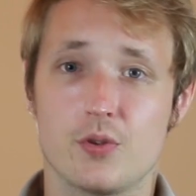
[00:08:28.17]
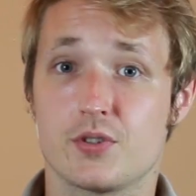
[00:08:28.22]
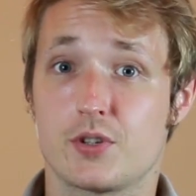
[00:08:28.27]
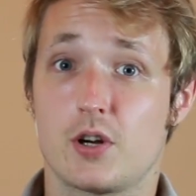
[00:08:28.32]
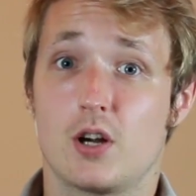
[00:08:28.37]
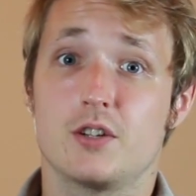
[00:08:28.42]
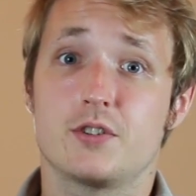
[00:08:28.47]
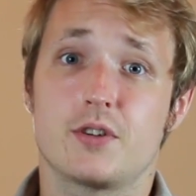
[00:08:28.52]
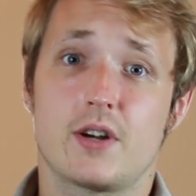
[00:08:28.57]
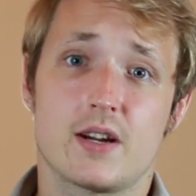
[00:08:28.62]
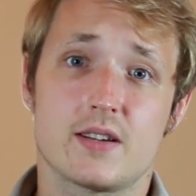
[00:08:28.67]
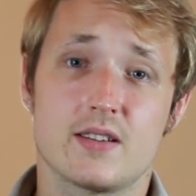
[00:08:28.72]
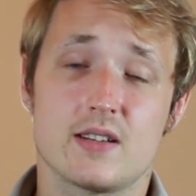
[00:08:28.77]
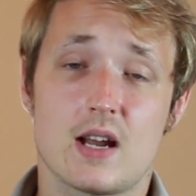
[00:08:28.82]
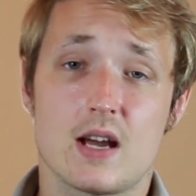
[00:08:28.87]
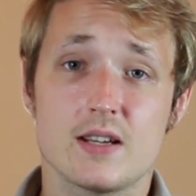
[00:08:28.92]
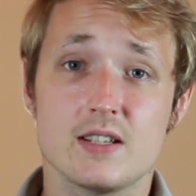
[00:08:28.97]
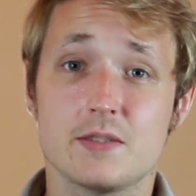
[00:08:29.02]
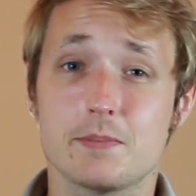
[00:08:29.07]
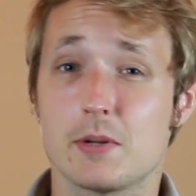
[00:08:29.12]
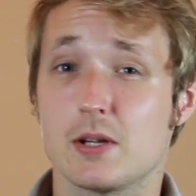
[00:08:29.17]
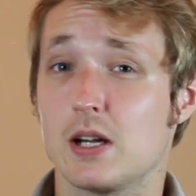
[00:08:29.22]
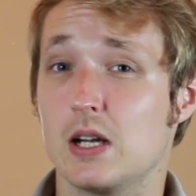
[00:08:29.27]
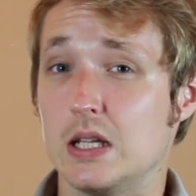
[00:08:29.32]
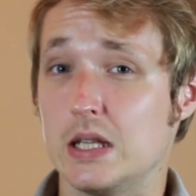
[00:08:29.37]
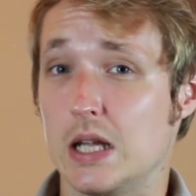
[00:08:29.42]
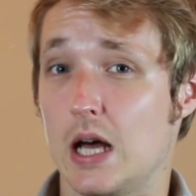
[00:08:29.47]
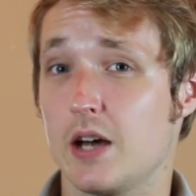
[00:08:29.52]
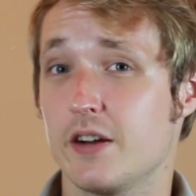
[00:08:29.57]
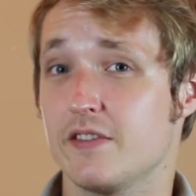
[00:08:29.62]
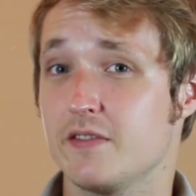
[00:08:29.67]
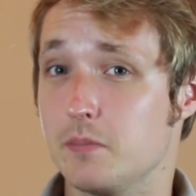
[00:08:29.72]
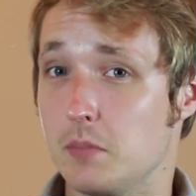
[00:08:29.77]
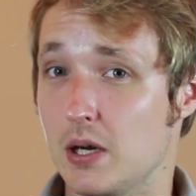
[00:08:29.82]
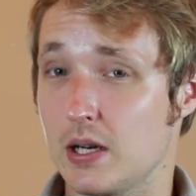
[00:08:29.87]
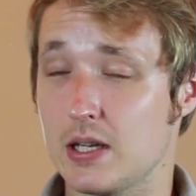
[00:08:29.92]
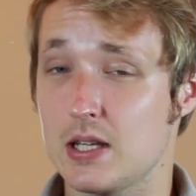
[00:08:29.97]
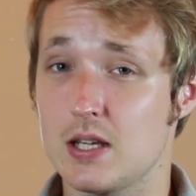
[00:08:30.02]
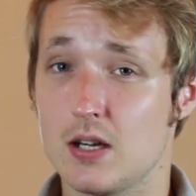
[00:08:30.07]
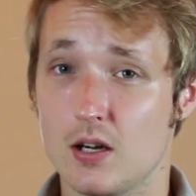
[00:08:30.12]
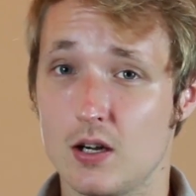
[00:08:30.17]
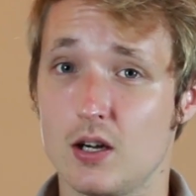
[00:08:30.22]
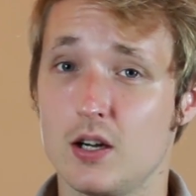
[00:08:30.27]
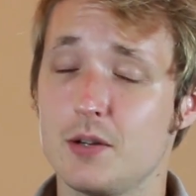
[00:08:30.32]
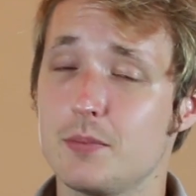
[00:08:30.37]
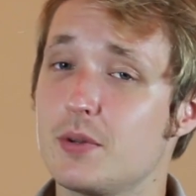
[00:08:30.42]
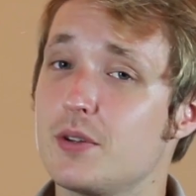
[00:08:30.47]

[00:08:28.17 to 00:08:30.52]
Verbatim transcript: Those are contracts that I spent a lot of money on,